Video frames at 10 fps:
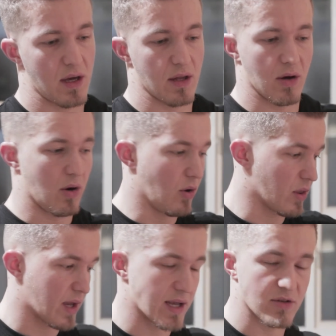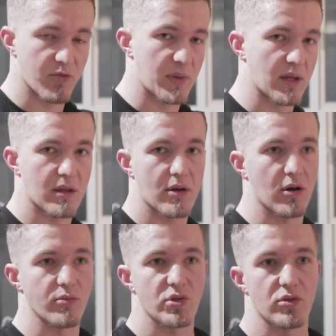and all kinds of meat,
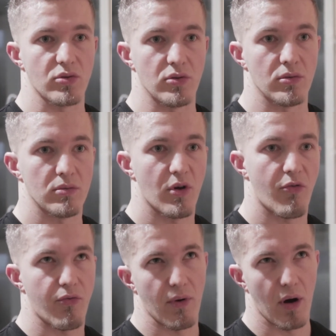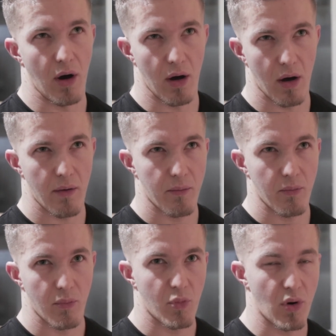comes to
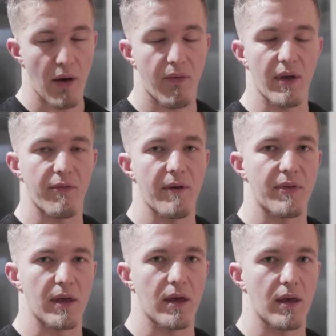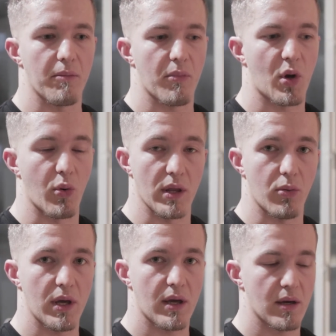roughly 50 quid a
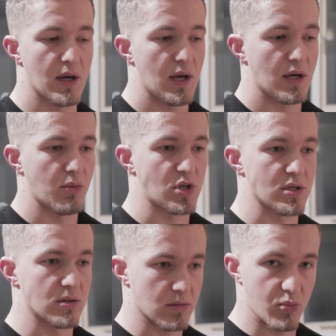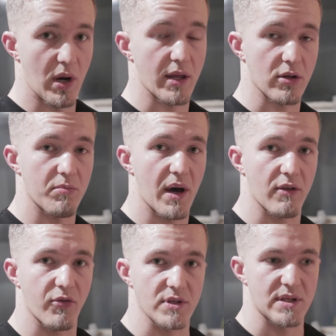week, which is really not bad
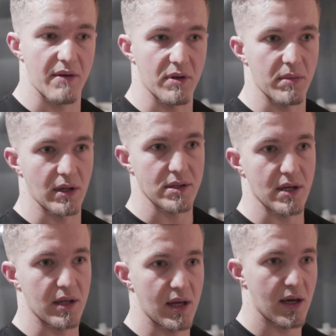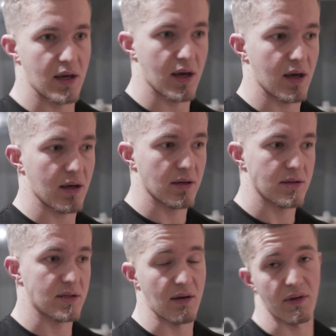for 7 meals a day,
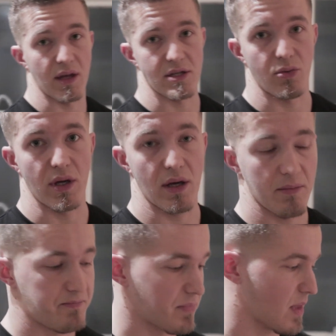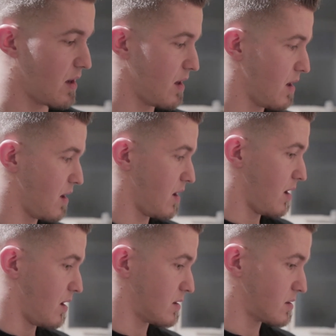7 days a week.
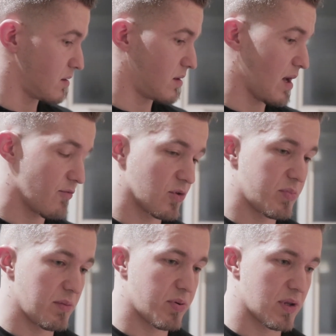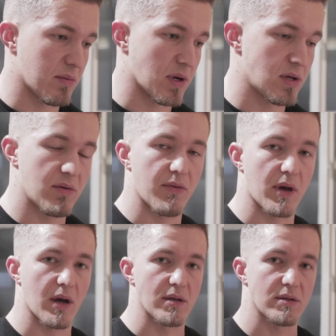So that would be pretty much everything,
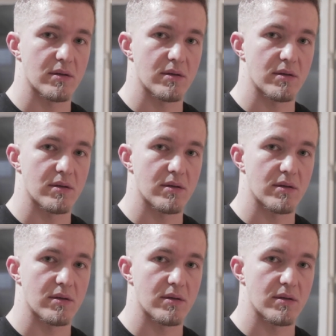guys.